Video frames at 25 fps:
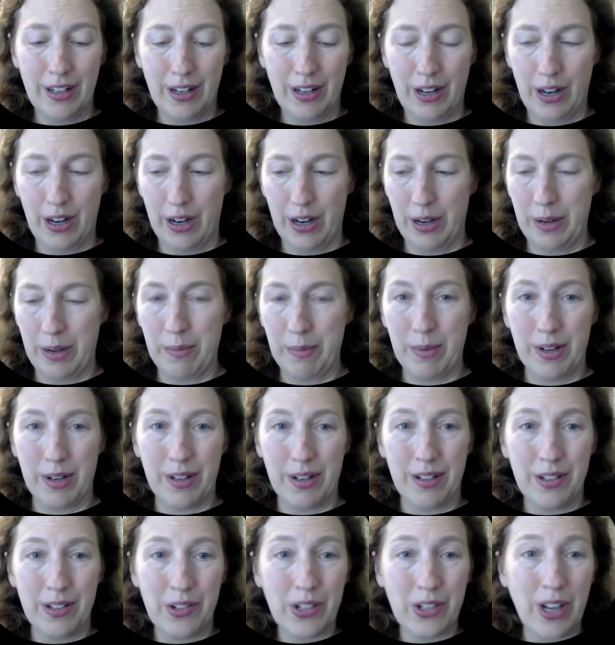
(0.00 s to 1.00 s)
I'm
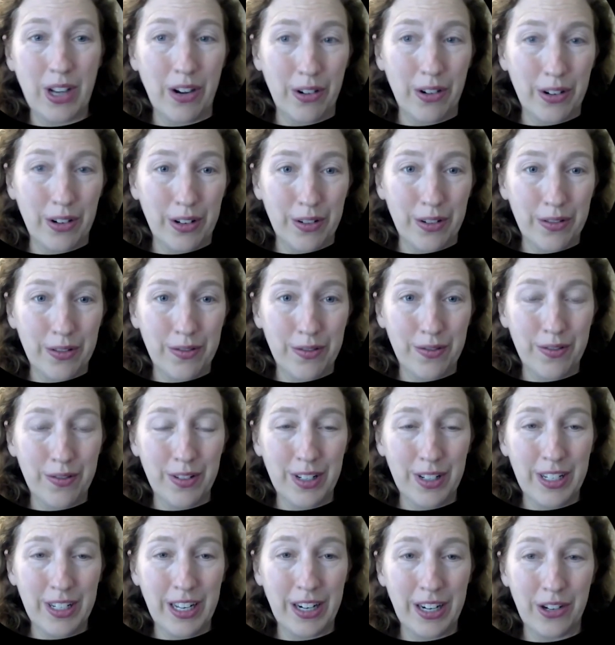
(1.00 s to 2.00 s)
a scholar of
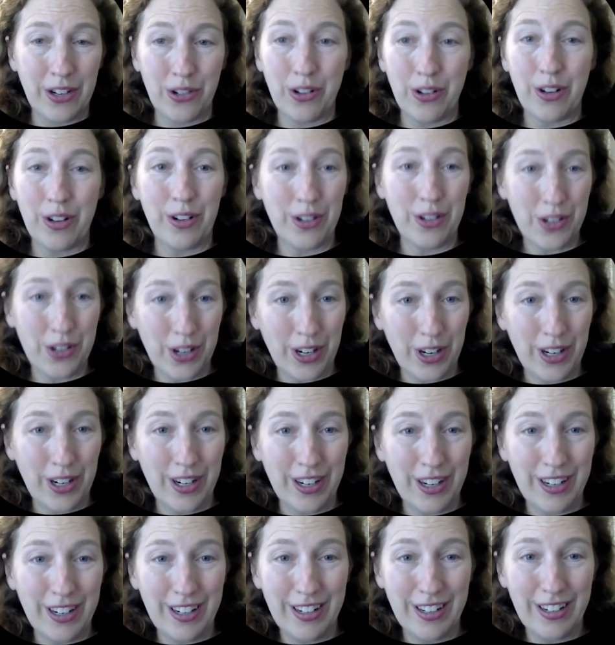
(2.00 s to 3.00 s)
Yiddish literature.
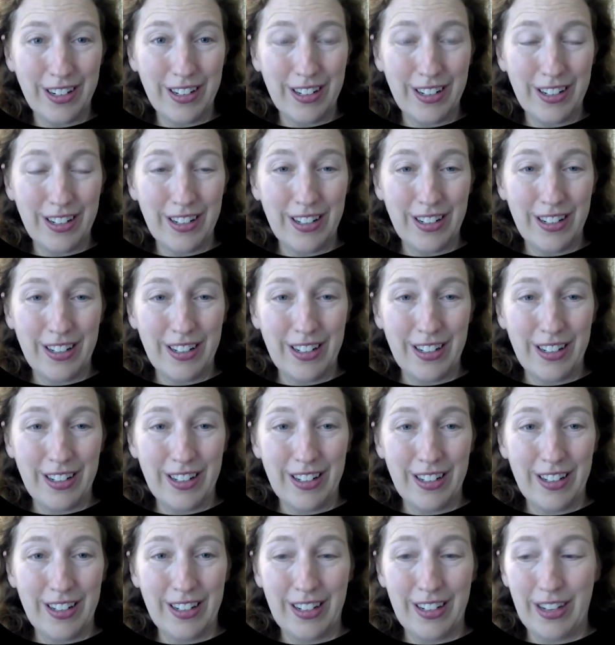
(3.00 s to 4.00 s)

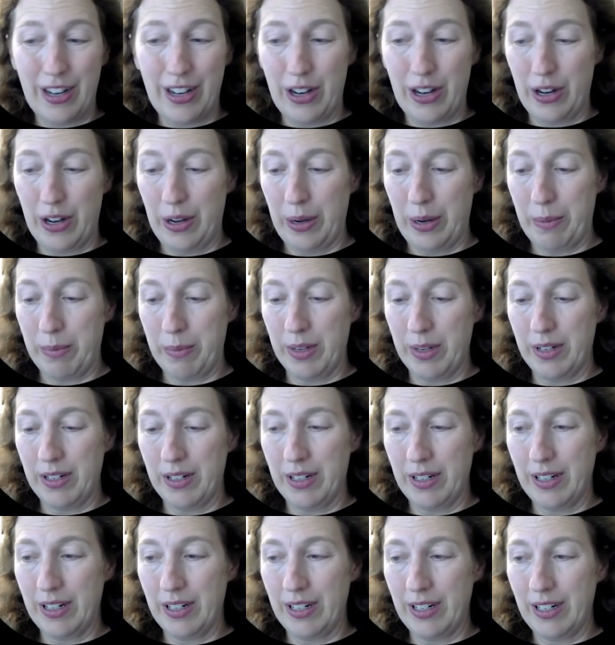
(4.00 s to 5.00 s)
I
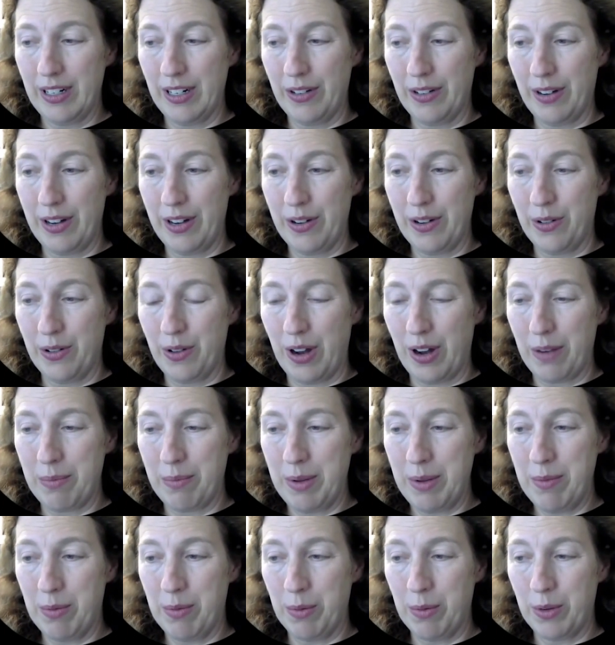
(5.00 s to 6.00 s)
know a lot of
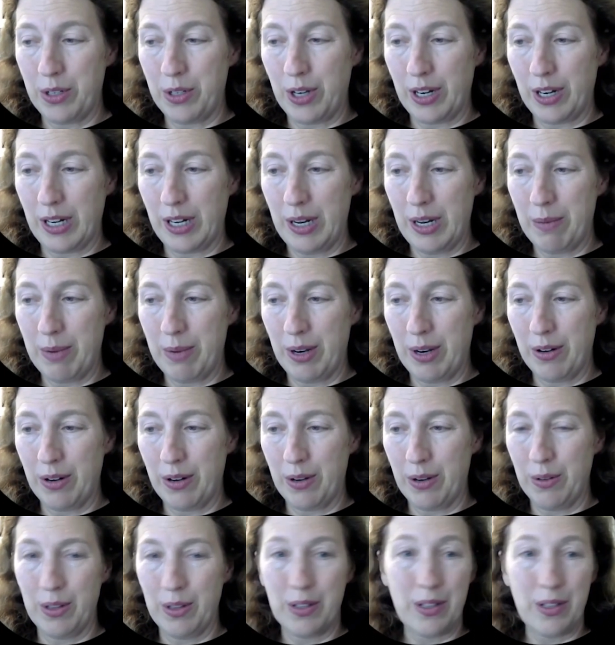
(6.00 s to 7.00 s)
people were talking about,
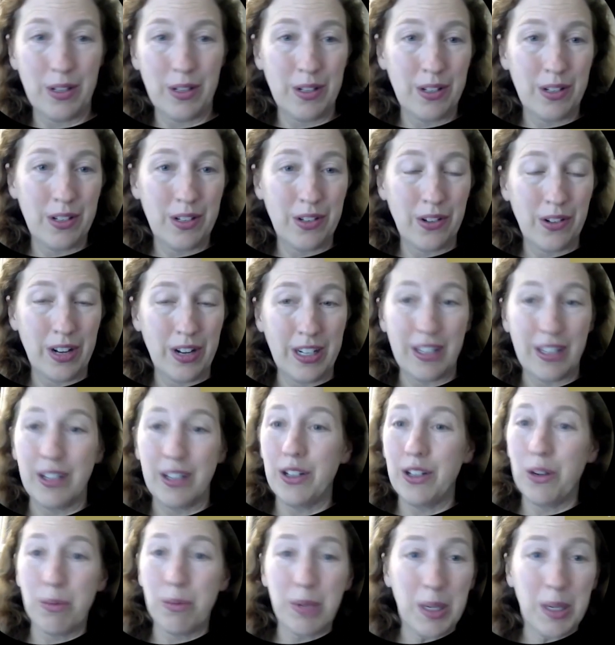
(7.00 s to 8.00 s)
oh, this is like the
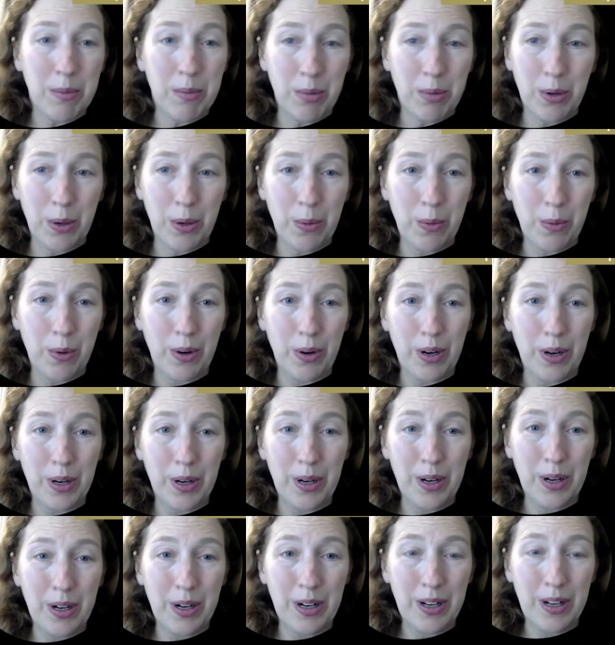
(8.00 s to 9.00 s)
Yom Kippur
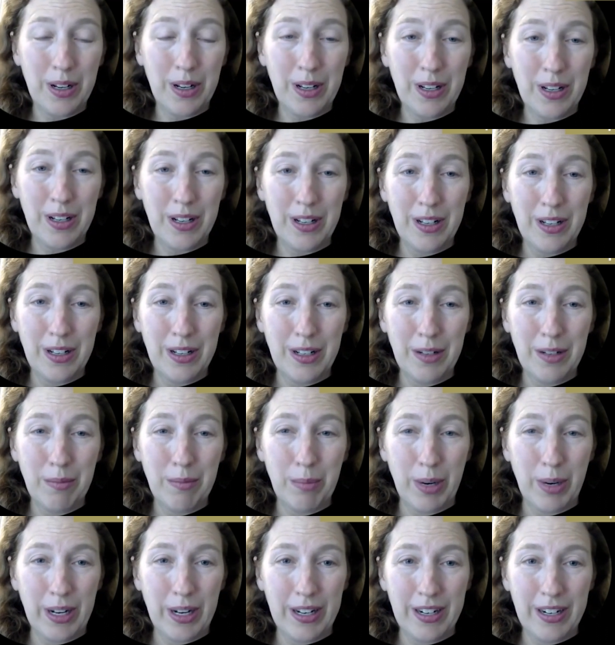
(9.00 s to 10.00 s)
War,
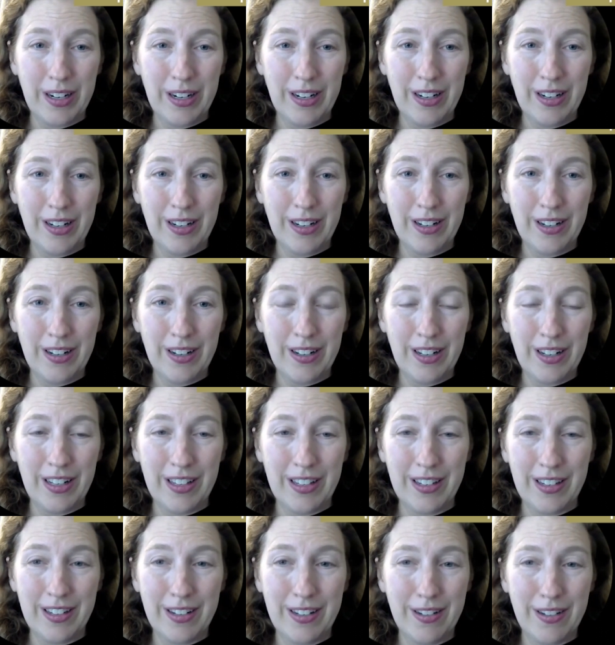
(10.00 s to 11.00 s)
but
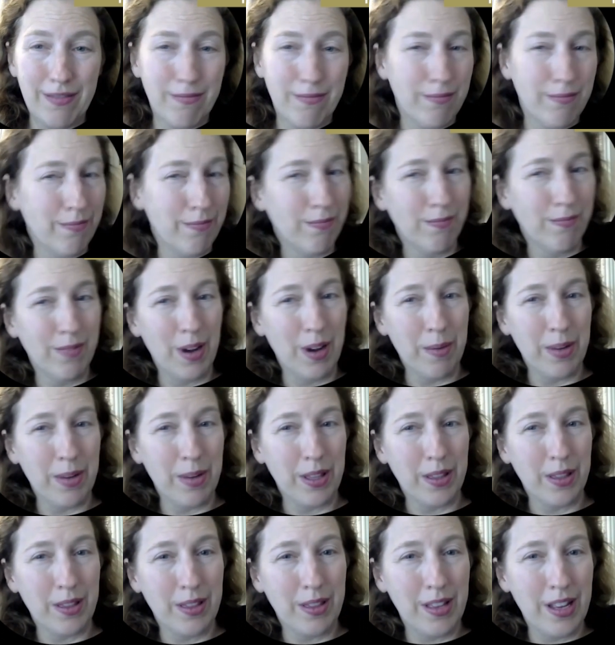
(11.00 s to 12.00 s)
it's
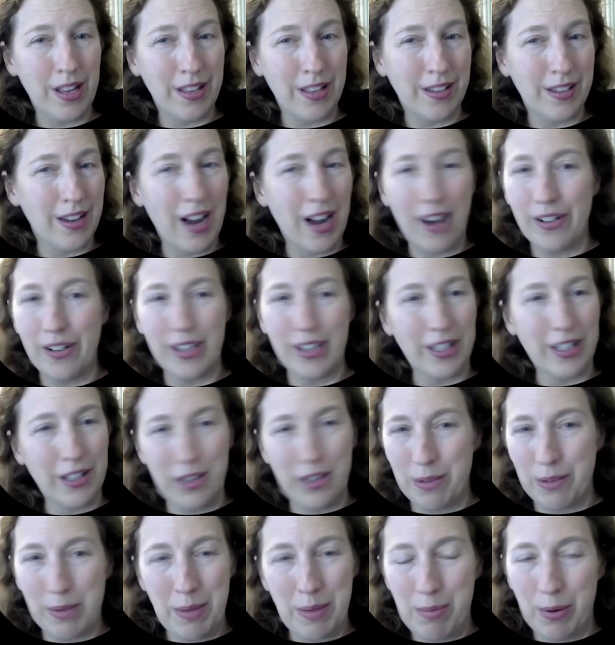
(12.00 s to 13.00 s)
not like the
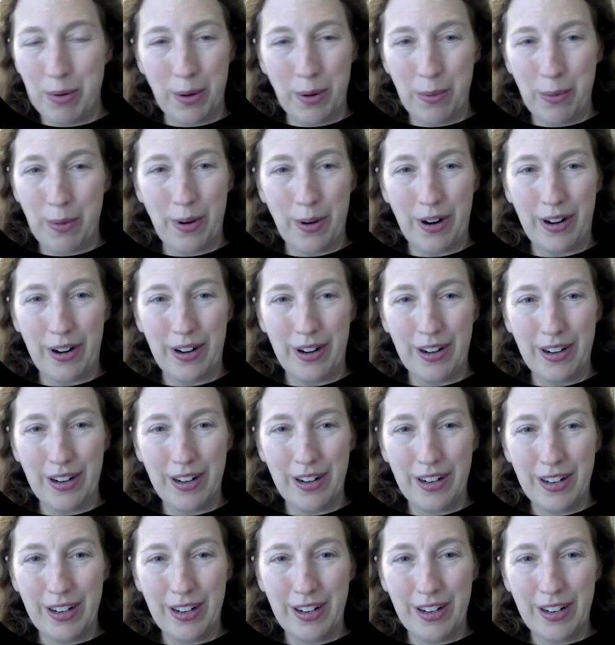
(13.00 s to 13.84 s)
Yom Kippur War.